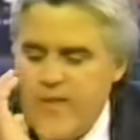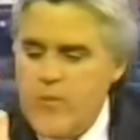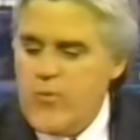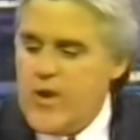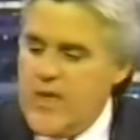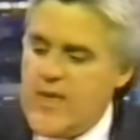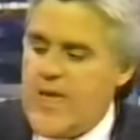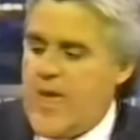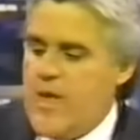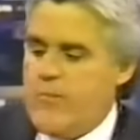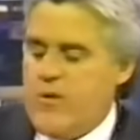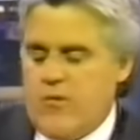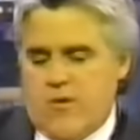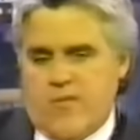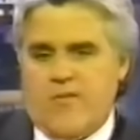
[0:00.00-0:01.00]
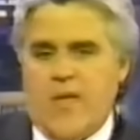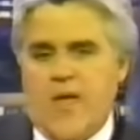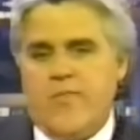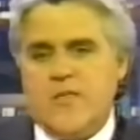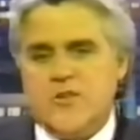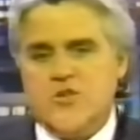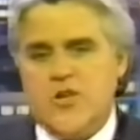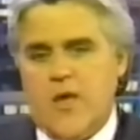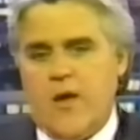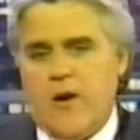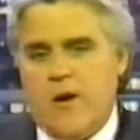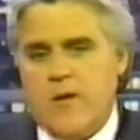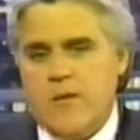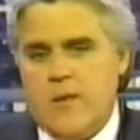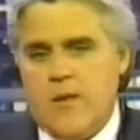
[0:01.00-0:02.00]
And then when he came here and sat in the
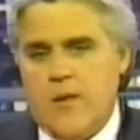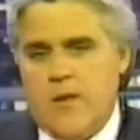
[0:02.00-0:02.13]
chair,